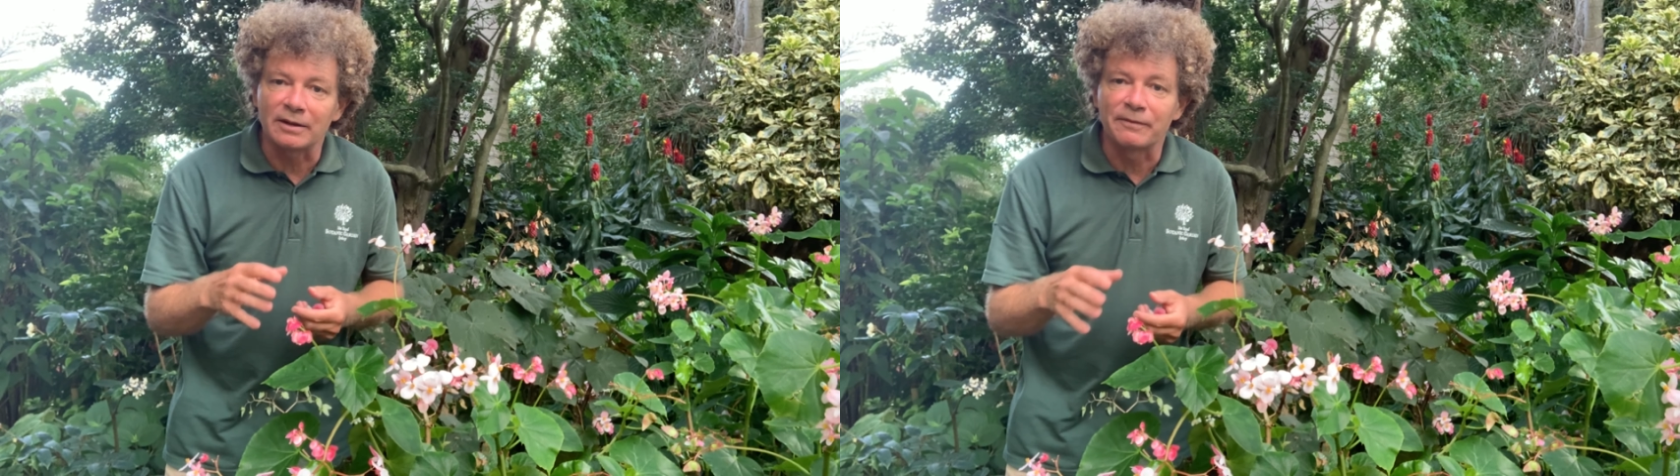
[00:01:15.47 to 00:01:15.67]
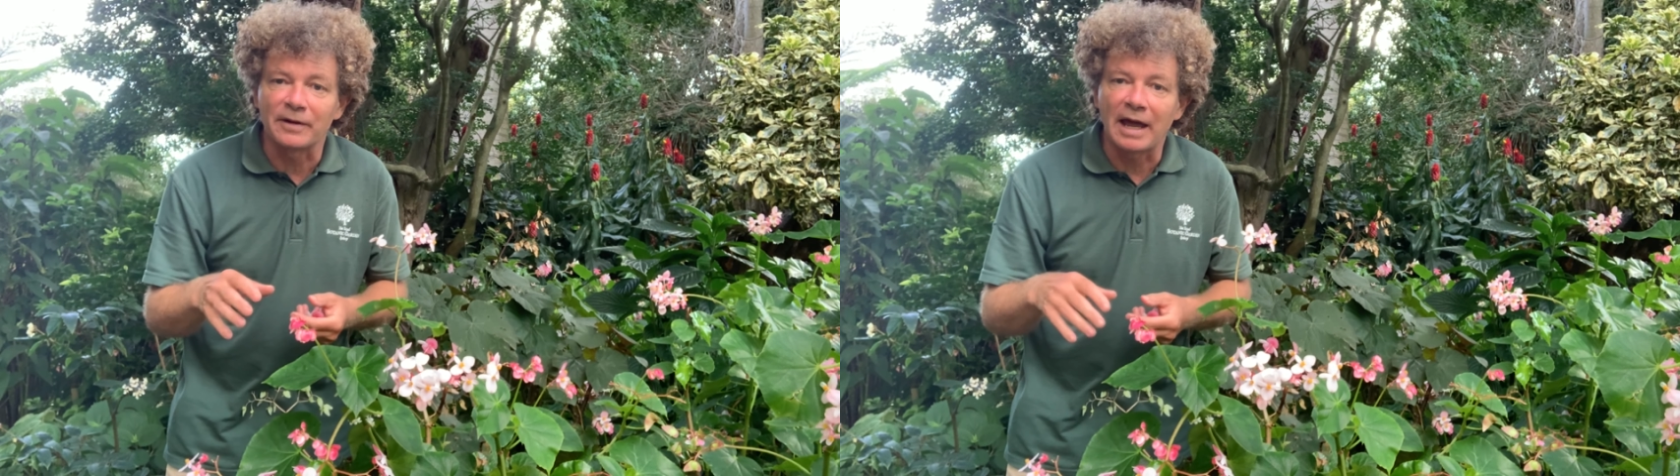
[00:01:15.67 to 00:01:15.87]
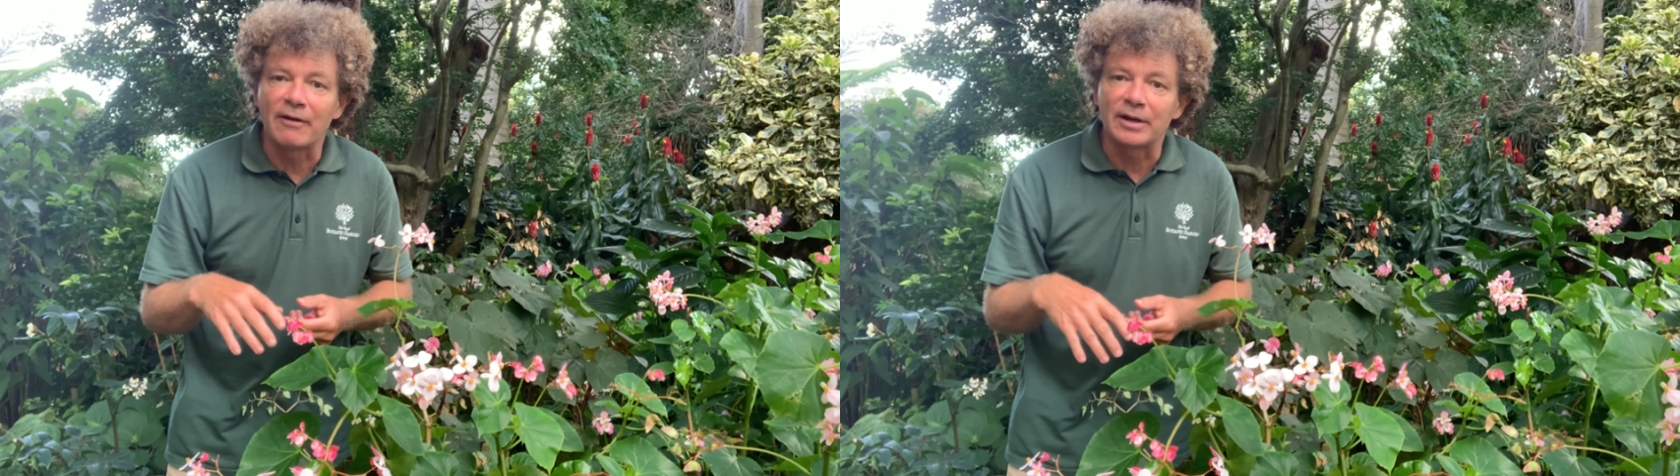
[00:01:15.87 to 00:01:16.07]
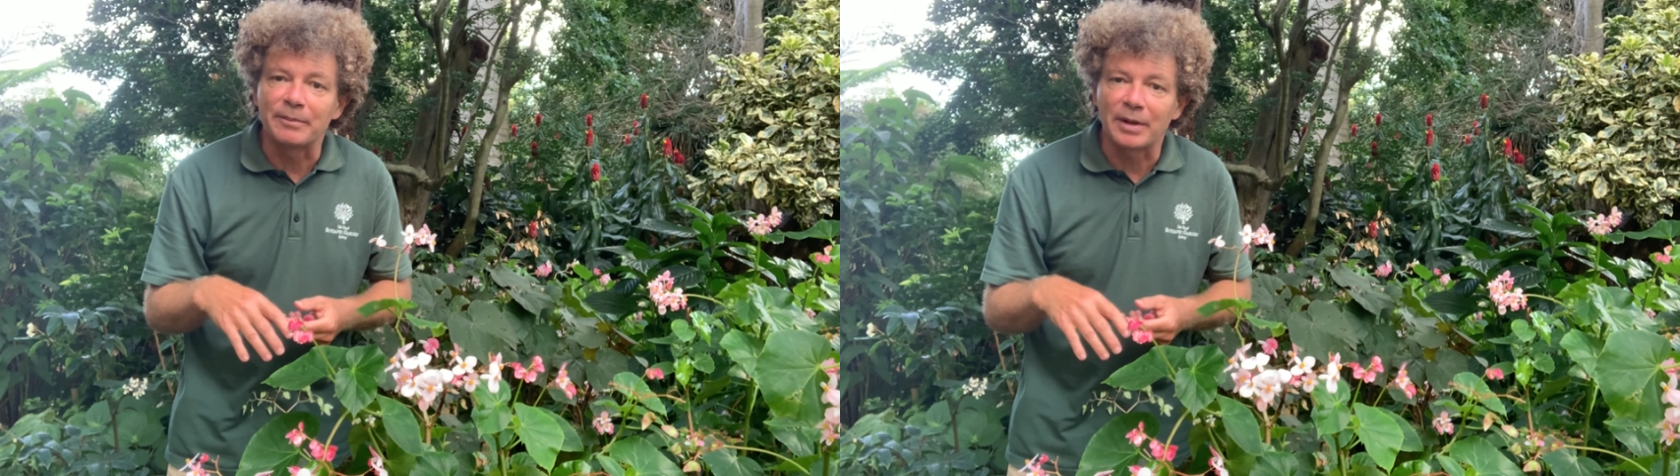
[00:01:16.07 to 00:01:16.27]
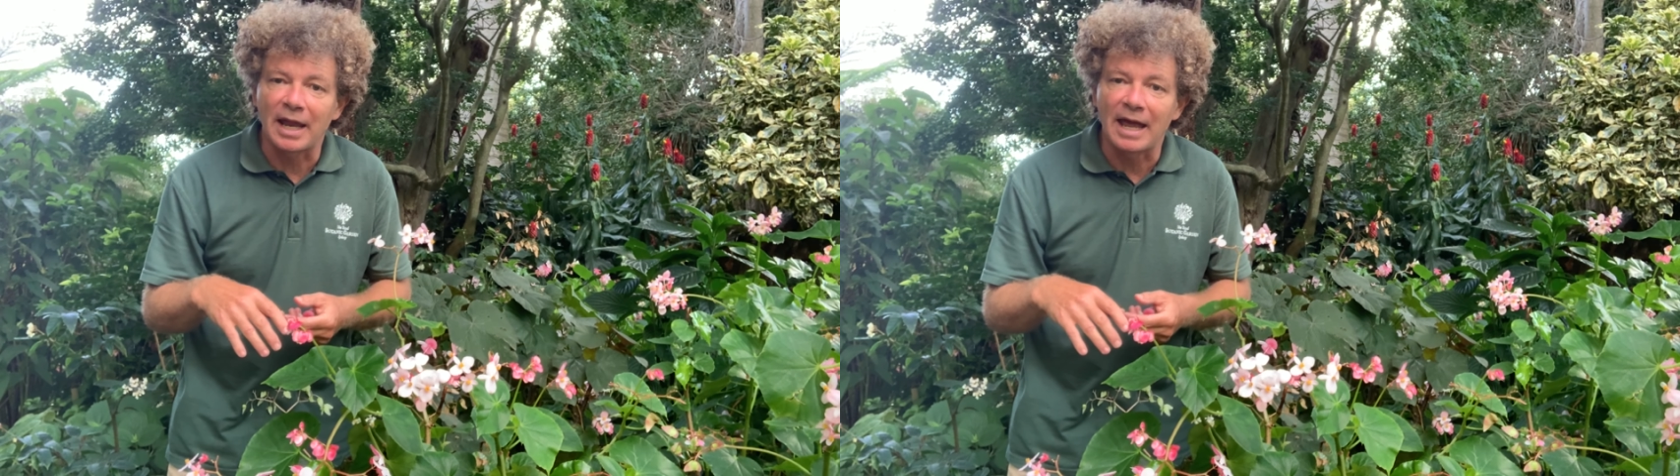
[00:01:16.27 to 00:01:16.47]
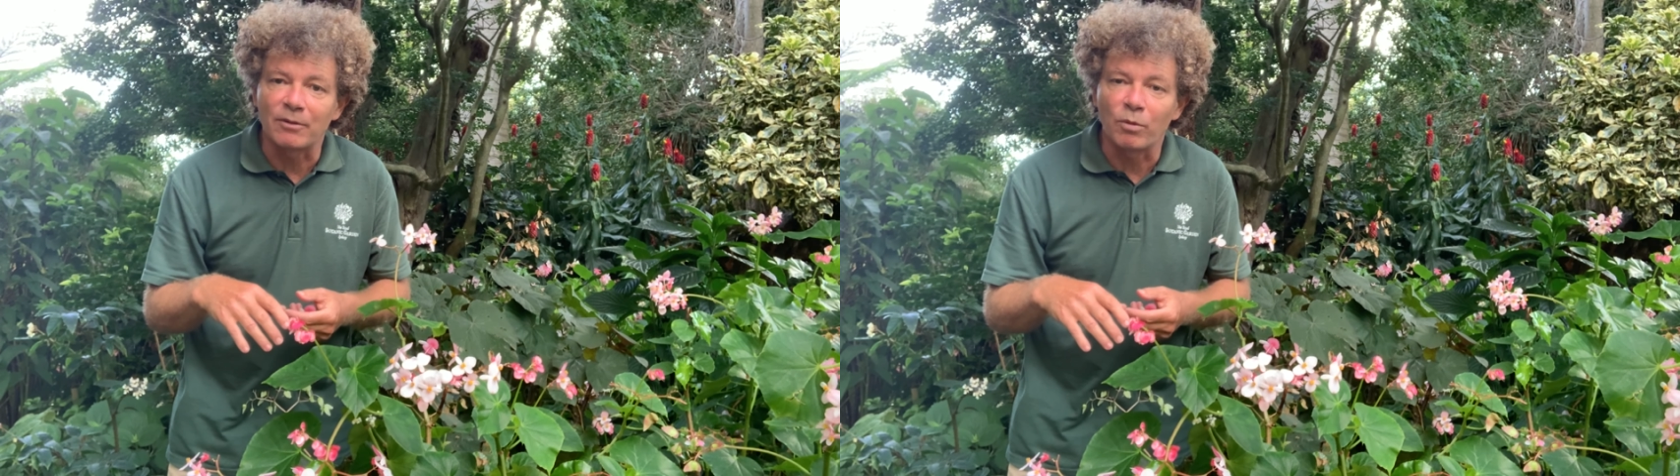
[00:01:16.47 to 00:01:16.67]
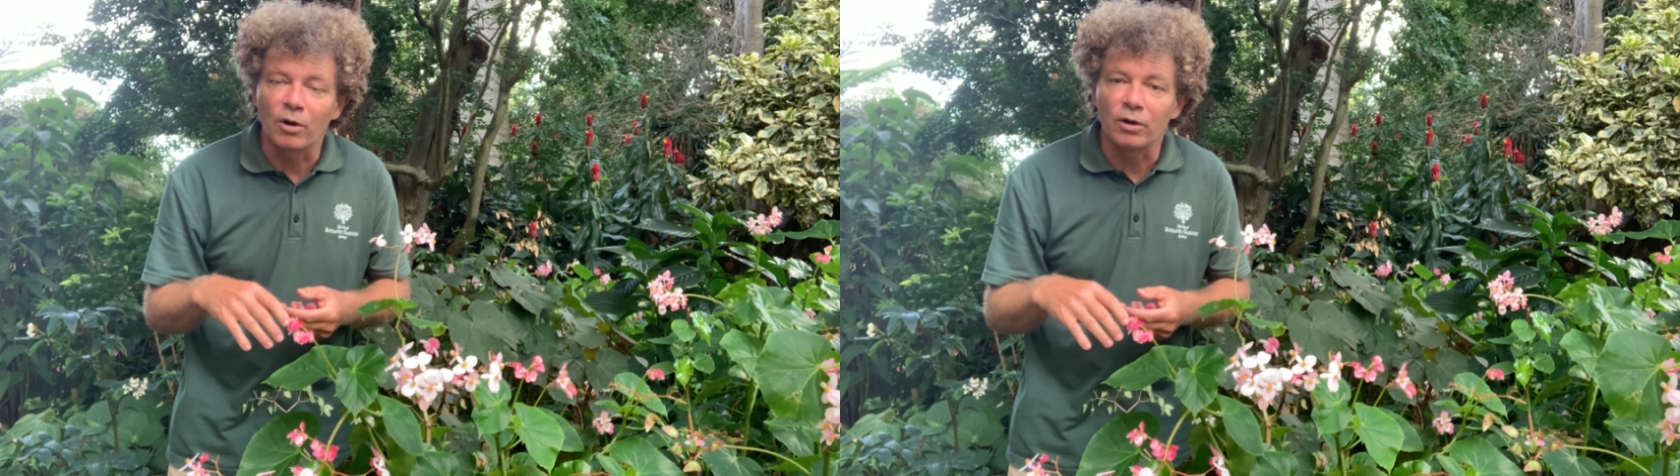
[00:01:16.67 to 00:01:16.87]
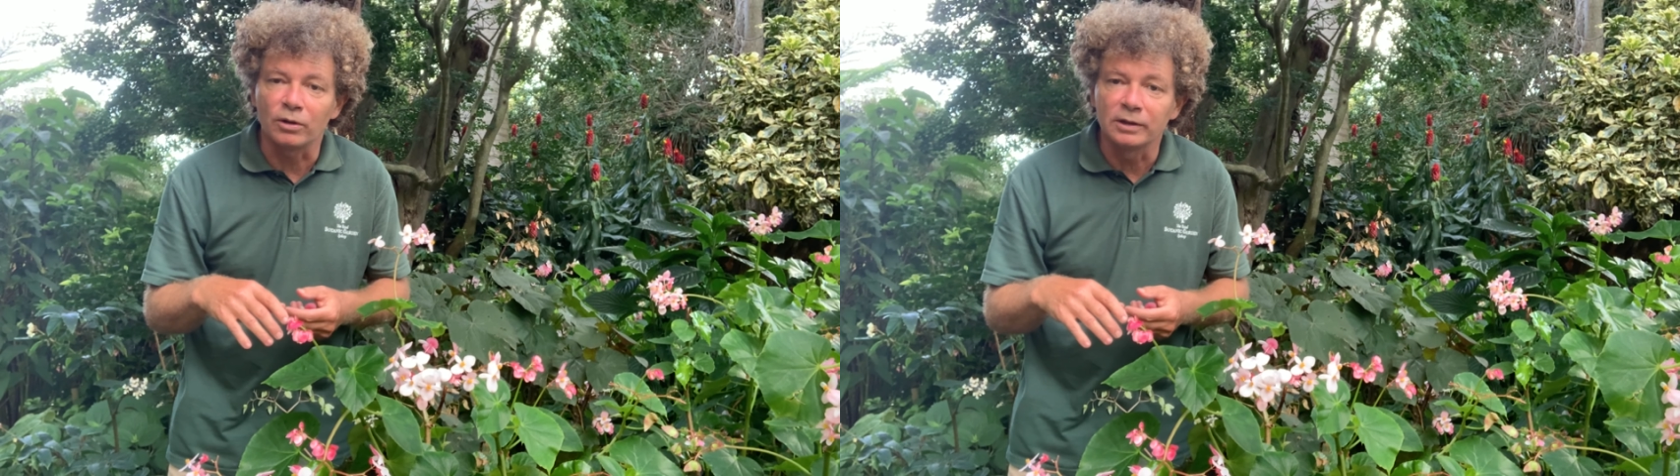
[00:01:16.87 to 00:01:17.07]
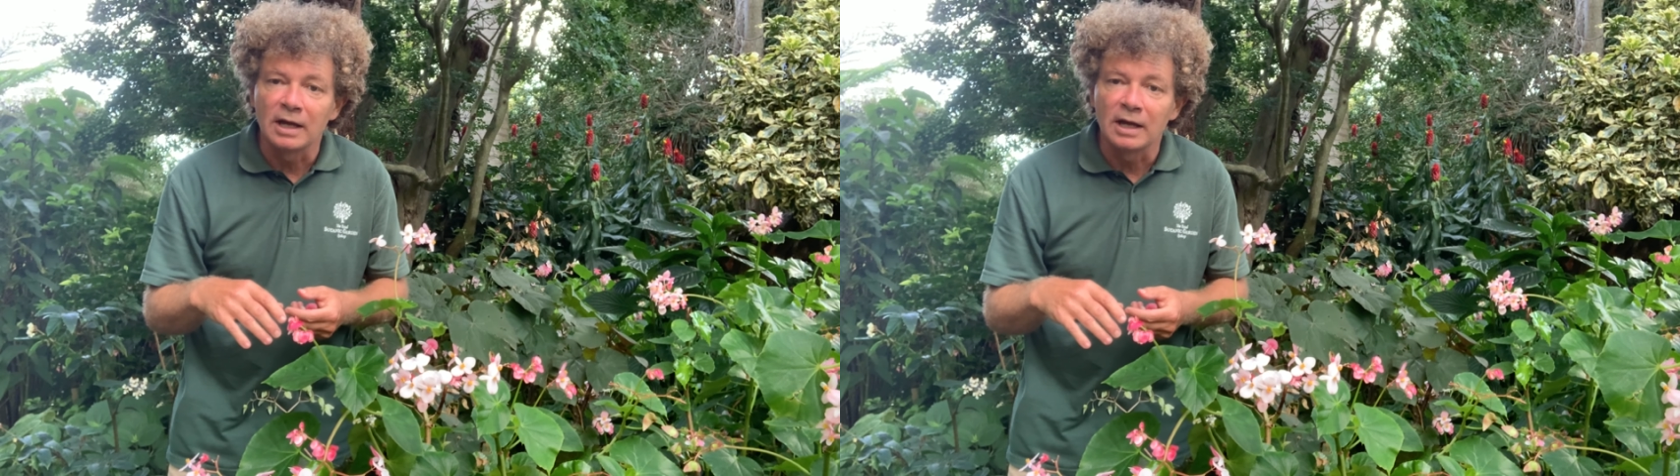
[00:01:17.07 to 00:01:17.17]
the flowering plant world,